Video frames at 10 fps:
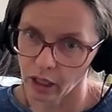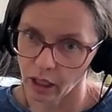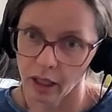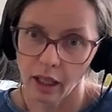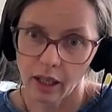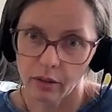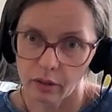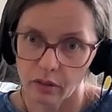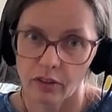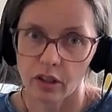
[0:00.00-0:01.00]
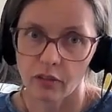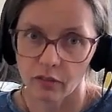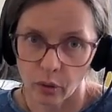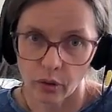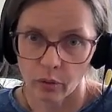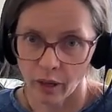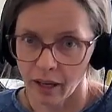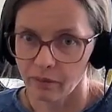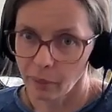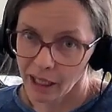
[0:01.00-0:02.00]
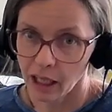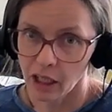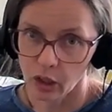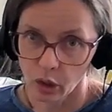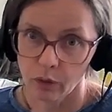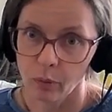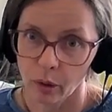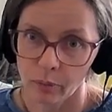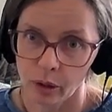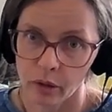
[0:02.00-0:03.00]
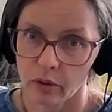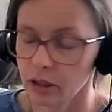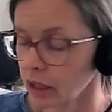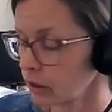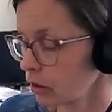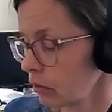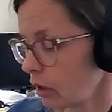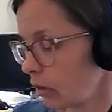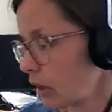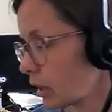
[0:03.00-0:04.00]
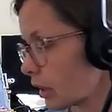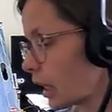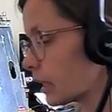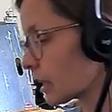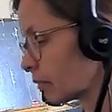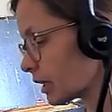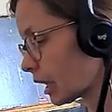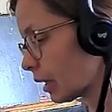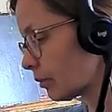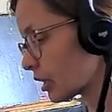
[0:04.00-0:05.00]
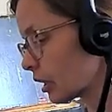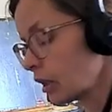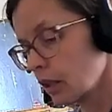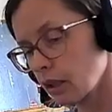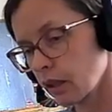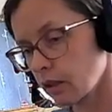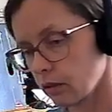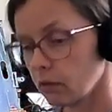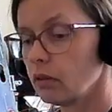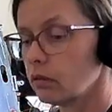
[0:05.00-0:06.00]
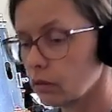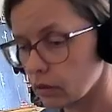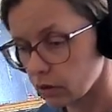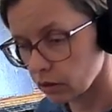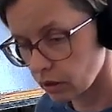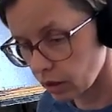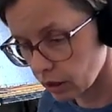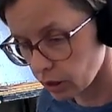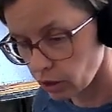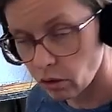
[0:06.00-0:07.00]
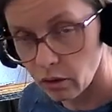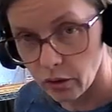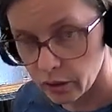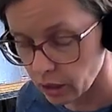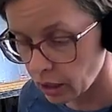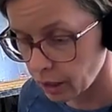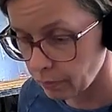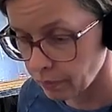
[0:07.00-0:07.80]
And I don't know if it's the photograph making it look more blue, because I do notice that sometimes, actually all the time,